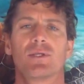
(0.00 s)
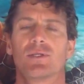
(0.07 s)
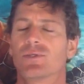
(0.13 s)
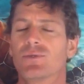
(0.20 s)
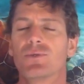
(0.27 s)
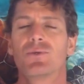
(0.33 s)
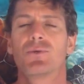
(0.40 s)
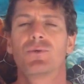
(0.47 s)
to
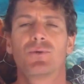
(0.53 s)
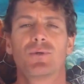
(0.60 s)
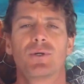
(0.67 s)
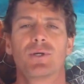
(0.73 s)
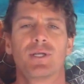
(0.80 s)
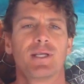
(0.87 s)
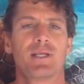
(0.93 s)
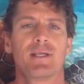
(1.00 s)
do
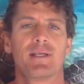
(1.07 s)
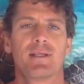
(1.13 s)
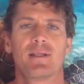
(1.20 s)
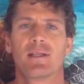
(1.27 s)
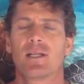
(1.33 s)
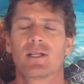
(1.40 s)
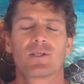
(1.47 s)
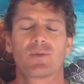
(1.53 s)

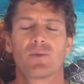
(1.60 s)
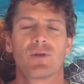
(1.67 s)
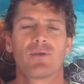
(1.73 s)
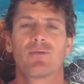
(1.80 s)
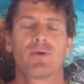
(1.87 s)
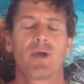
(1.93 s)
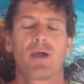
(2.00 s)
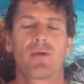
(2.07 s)
in the next
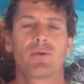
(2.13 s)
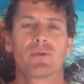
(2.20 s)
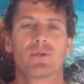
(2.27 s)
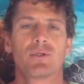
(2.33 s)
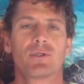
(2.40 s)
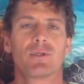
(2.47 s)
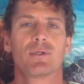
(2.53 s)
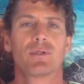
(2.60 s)
24
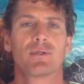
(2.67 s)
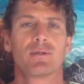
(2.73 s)
hours.